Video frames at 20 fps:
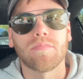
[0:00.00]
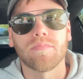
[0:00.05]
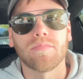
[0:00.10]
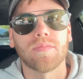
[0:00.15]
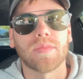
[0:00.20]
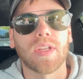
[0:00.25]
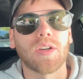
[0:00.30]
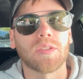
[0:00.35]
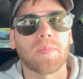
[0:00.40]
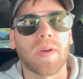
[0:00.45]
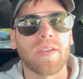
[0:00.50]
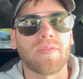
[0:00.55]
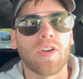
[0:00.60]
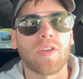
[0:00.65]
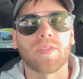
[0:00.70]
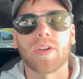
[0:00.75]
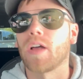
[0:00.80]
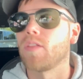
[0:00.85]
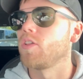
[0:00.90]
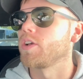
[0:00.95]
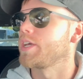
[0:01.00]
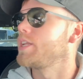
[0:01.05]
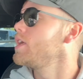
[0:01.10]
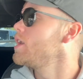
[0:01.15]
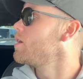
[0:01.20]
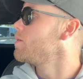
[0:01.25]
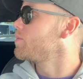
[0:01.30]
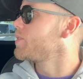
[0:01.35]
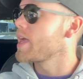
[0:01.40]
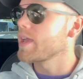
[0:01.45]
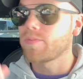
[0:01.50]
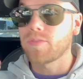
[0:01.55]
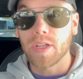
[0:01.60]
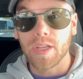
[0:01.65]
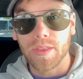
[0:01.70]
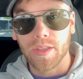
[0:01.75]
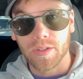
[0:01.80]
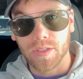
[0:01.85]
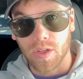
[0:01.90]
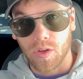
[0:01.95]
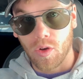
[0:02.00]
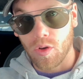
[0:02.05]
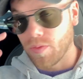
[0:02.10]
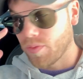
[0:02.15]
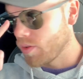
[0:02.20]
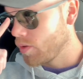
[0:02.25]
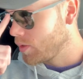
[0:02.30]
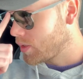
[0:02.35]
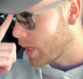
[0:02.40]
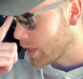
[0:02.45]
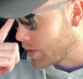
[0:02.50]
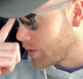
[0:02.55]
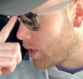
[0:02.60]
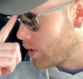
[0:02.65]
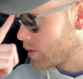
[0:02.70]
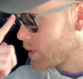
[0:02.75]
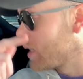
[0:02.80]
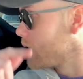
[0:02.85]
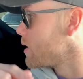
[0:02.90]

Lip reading: that was my fault for not looking. Thankfully, there's a Whole Foods like on the other side of